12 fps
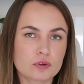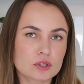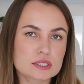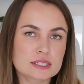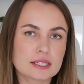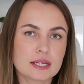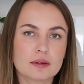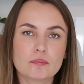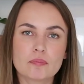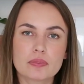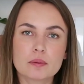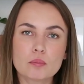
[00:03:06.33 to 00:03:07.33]
Firstly,
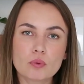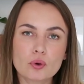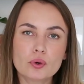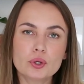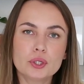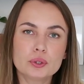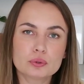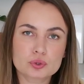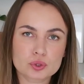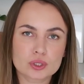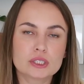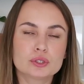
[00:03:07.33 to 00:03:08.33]
the more you
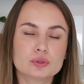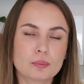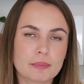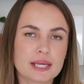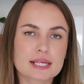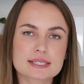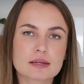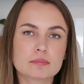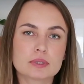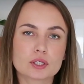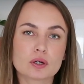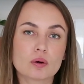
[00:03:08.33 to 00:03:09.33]
try to make
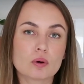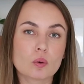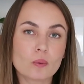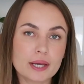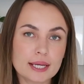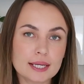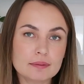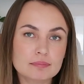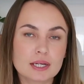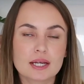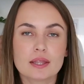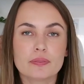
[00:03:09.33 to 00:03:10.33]
something go away,
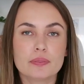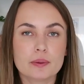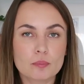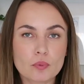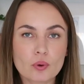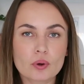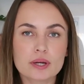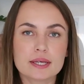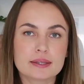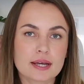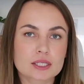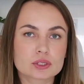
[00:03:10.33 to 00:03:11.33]
the more
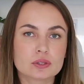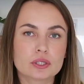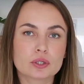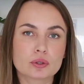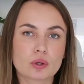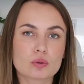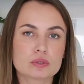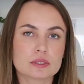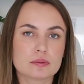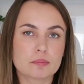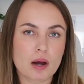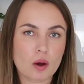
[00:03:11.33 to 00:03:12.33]
it actually grows
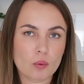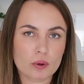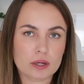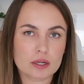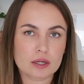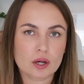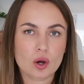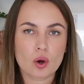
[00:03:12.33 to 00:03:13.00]
in power.